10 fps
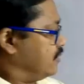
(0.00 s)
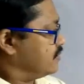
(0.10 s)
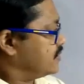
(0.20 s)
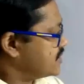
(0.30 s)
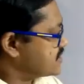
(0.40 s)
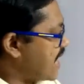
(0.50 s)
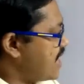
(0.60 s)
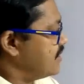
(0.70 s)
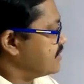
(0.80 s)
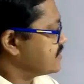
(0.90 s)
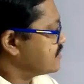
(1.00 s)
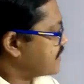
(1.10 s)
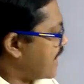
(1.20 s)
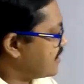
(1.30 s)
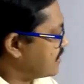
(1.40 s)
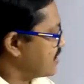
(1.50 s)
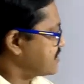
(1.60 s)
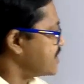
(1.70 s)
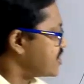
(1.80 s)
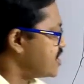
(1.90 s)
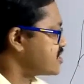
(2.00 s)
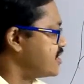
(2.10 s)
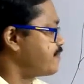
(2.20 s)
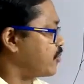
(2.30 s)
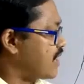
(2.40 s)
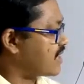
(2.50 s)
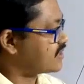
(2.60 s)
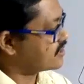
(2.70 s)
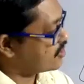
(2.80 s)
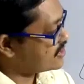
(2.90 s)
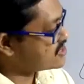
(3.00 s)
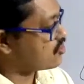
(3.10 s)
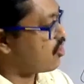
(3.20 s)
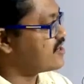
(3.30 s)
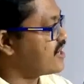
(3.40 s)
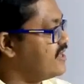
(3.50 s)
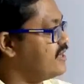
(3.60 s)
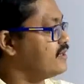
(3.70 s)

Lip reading: This is the secretory product is containing